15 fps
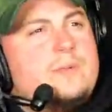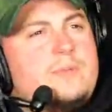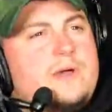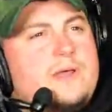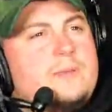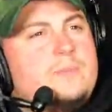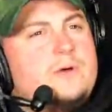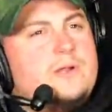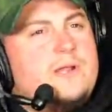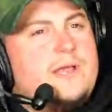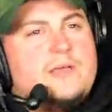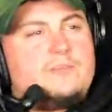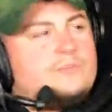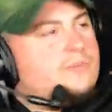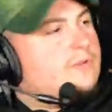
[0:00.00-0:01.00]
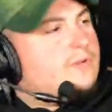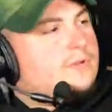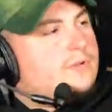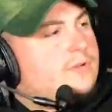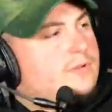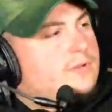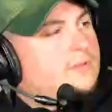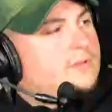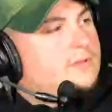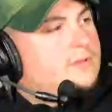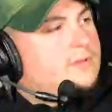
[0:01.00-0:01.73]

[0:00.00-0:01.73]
buy? I bought an Ashton, I think.